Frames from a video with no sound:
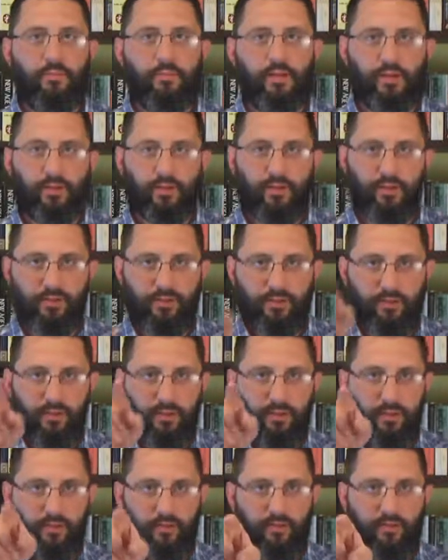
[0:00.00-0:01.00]
Because
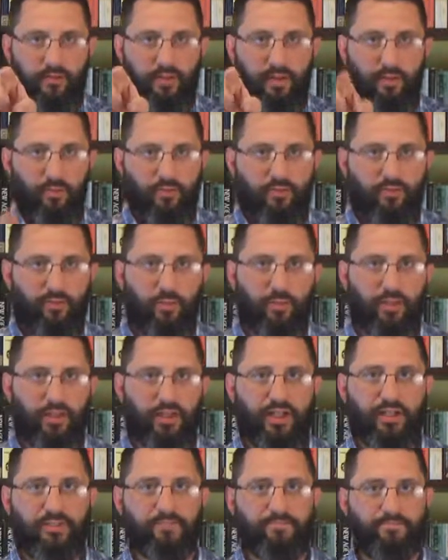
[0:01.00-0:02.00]
they want to
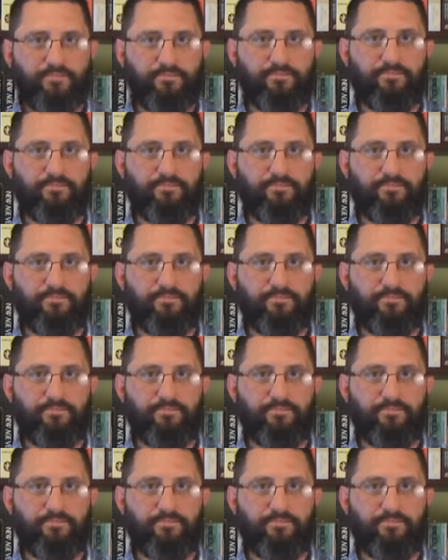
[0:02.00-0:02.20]
fornicate.